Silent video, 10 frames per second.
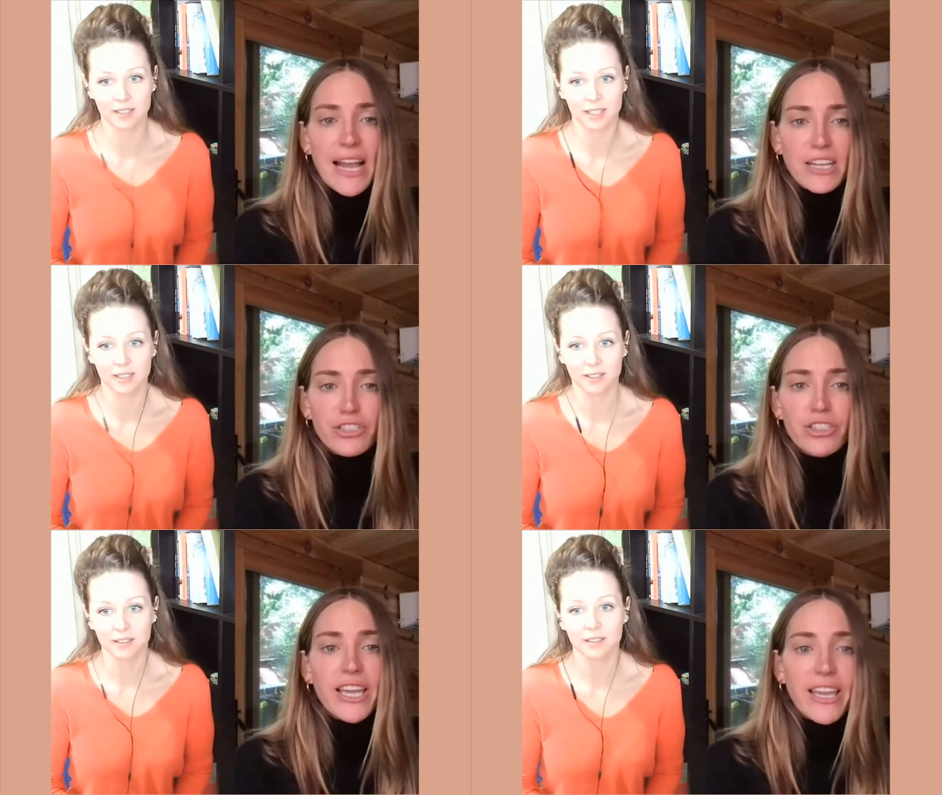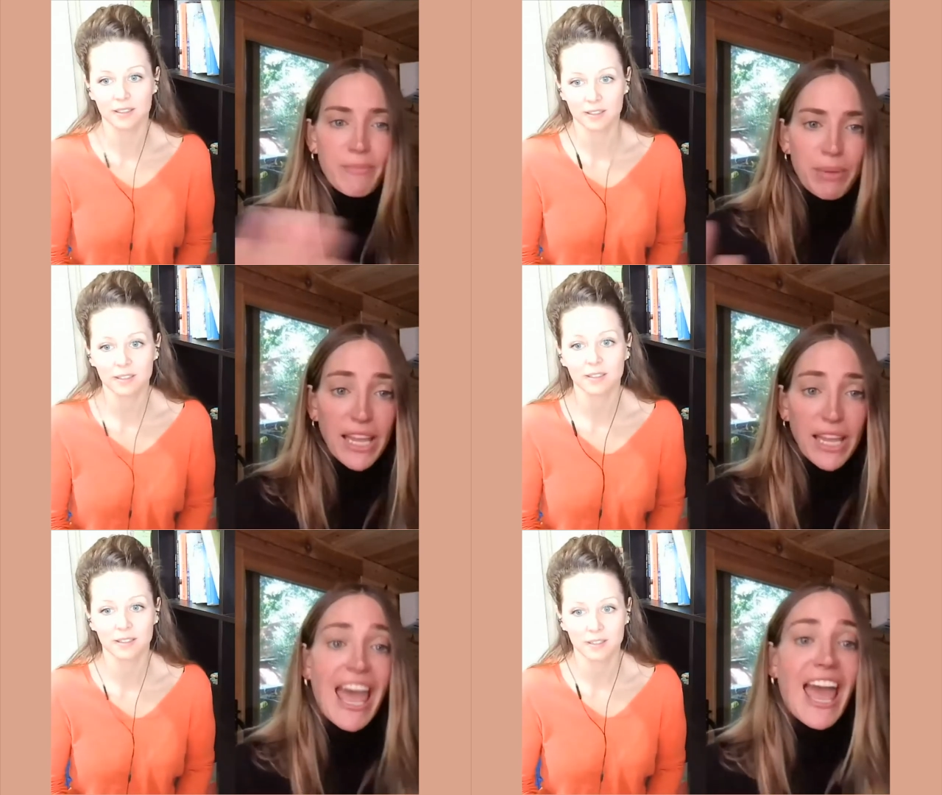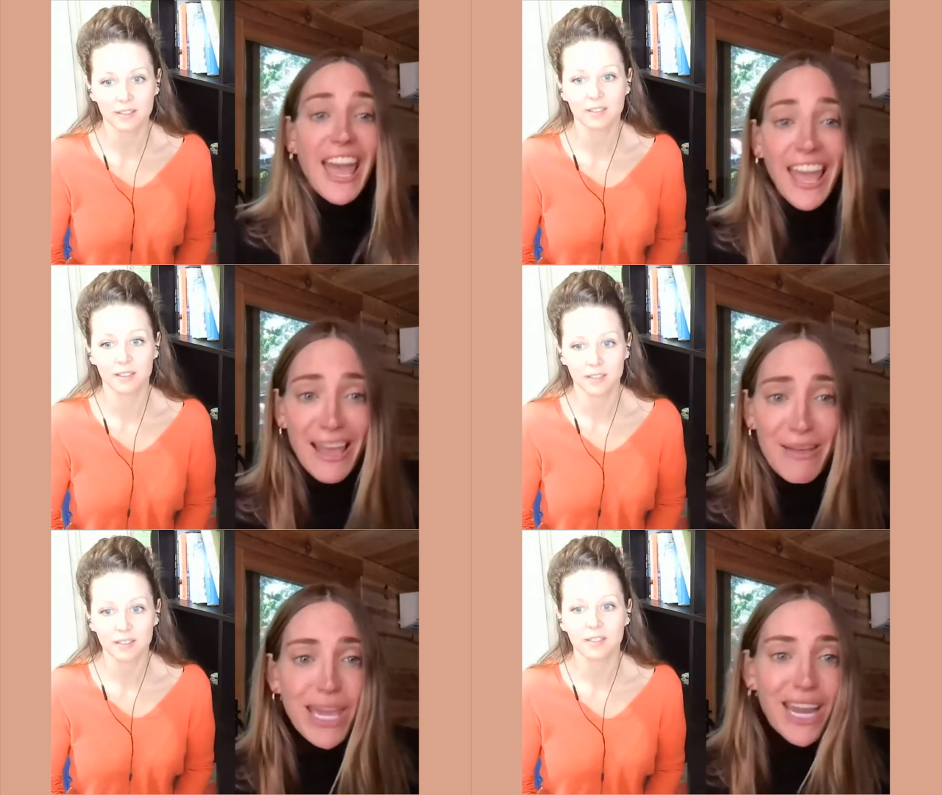Speaker 1: to actually be like, hey,
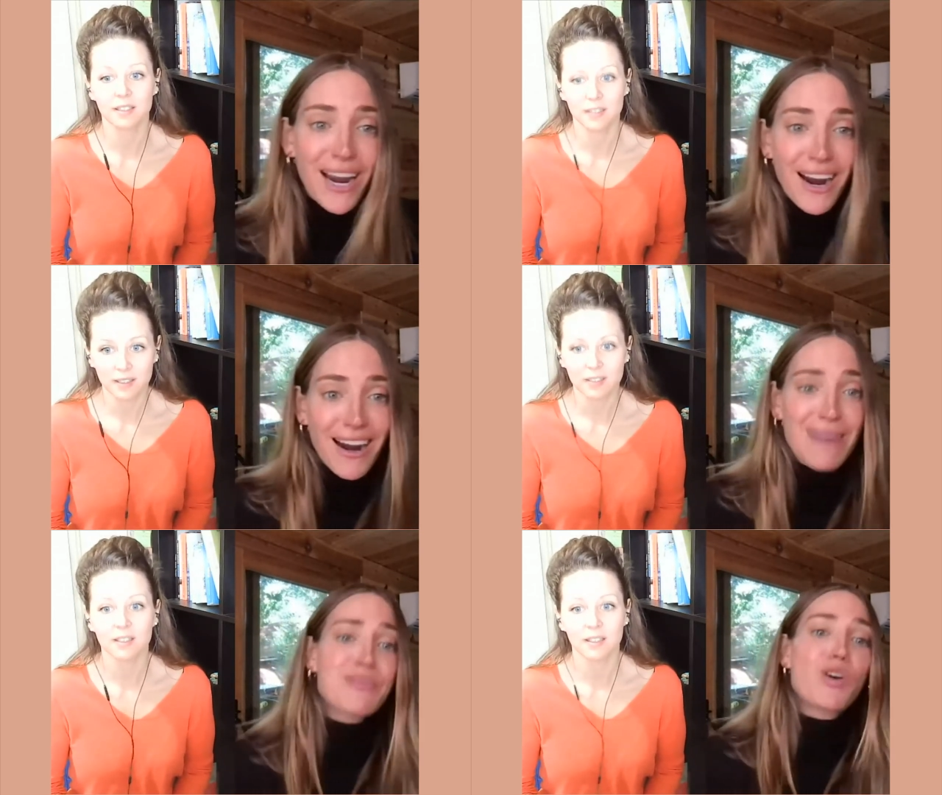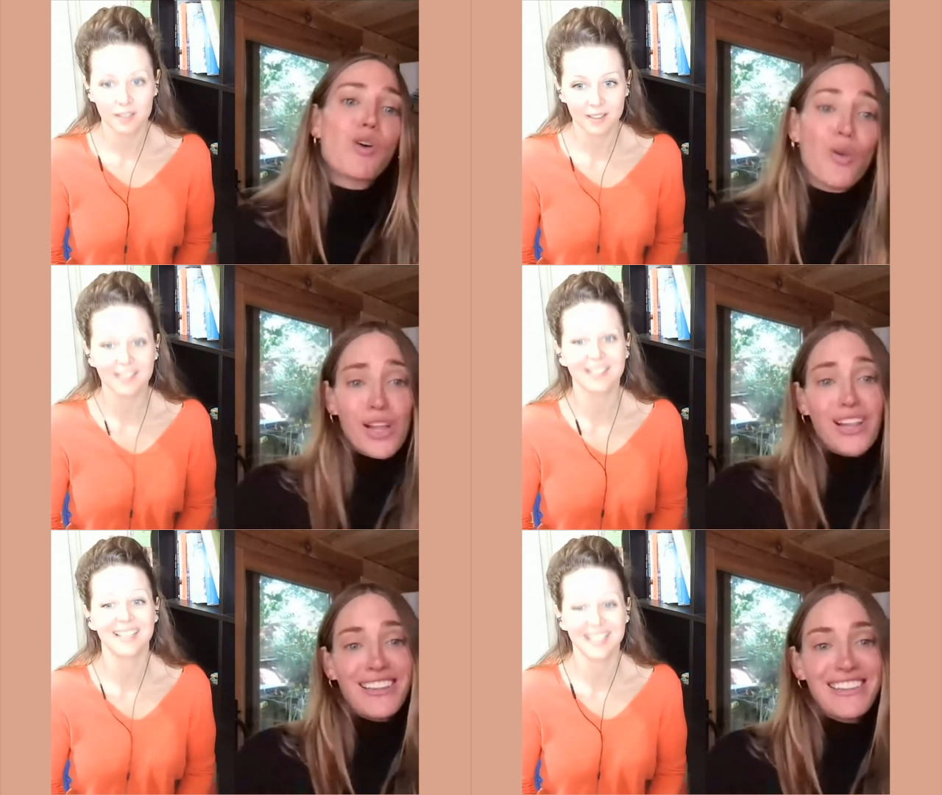I'm here. I'm cool.